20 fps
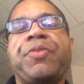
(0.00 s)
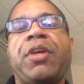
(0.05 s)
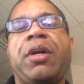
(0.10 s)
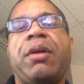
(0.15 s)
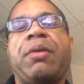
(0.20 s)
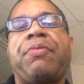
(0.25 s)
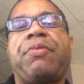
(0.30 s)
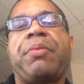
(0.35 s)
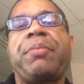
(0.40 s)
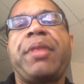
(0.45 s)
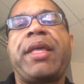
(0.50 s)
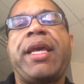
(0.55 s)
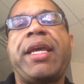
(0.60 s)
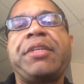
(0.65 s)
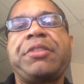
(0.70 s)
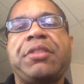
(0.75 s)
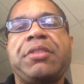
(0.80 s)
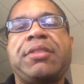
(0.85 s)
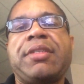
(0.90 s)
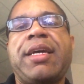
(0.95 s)
um, from the
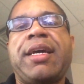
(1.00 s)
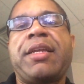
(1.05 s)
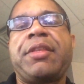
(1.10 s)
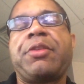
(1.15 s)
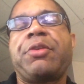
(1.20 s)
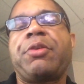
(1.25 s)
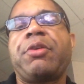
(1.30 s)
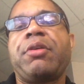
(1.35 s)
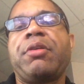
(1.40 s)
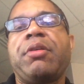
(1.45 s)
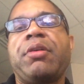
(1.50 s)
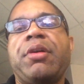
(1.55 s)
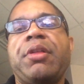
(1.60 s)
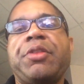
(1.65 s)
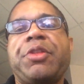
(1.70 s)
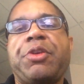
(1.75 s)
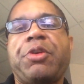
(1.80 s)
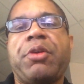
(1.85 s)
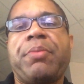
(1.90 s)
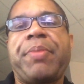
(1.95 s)
Asia side and the, Euro
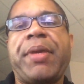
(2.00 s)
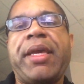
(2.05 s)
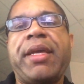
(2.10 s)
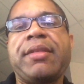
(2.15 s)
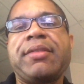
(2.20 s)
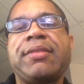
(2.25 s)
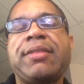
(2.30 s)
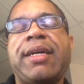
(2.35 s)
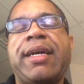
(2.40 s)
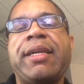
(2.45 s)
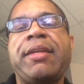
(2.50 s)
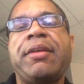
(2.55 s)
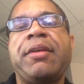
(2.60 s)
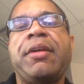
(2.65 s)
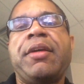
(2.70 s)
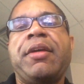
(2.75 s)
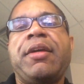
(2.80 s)
and the European side.